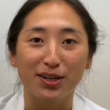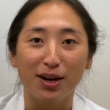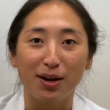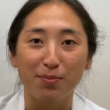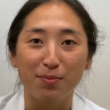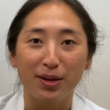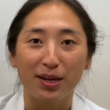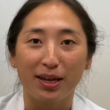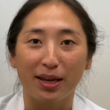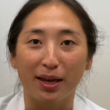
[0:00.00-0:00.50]

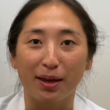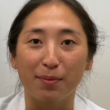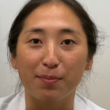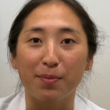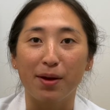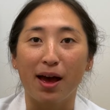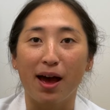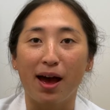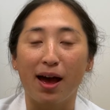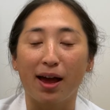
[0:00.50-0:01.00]
Eunbee
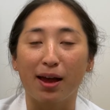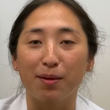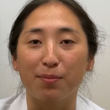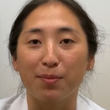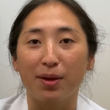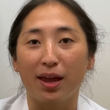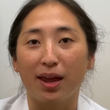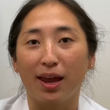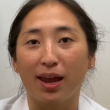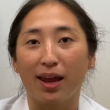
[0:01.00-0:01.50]
Kim.
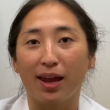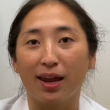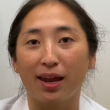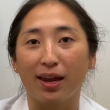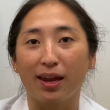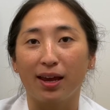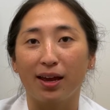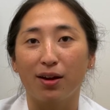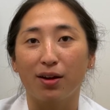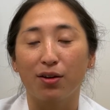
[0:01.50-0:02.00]
I'm
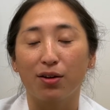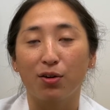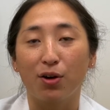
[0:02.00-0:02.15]
a